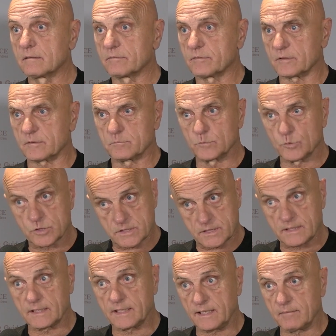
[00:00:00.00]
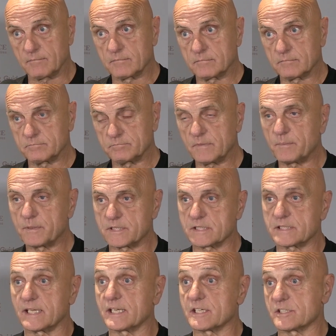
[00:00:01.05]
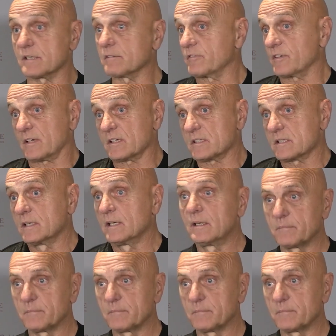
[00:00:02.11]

for most of the game, maybe just edged it for us.